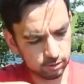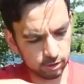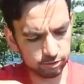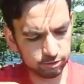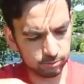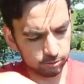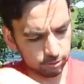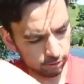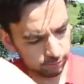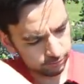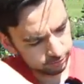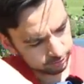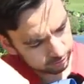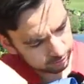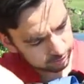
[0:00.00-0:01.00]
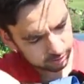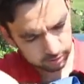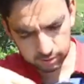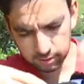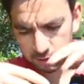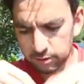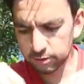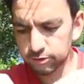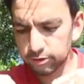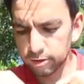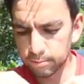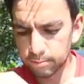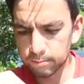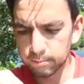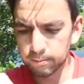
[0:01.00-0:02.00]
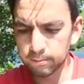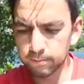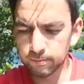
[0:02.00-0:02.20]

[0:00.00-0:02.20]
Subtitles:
Got some gloves, some